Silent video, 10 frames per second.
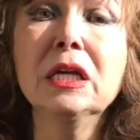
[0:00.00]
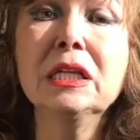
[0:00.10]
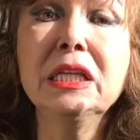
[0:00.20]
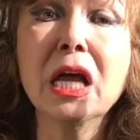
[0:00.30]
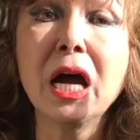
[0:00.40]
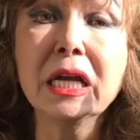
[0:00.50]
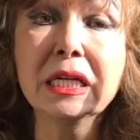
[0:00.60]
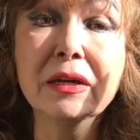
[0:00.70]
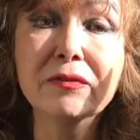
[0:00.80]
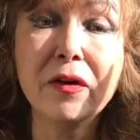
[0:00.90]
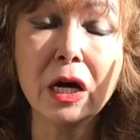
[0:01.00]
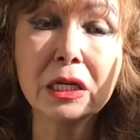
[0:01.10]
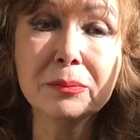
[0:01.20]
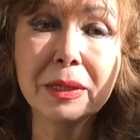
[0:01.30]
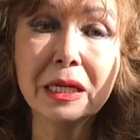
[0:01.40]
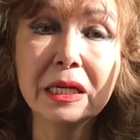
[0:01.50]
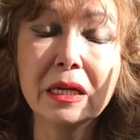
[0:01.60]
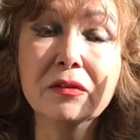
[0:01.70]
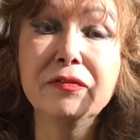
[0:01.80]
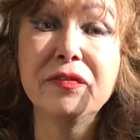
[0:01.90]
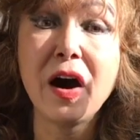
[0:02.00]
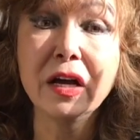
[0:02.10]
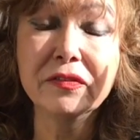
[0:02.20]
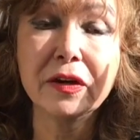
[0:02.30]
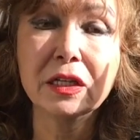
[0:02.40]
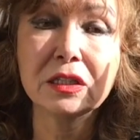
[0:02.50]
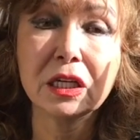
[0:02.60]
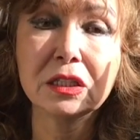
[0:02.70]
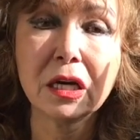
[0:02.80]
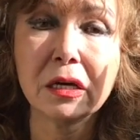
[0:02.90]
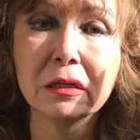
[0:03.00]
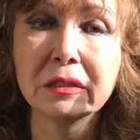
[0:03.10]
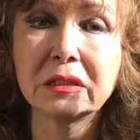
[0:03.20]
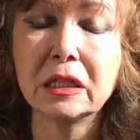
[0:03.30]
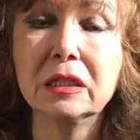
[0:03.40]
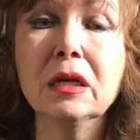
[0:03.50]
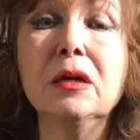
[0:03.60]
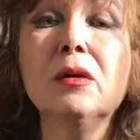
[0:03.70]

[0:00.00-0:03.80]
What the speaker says: 91,500,000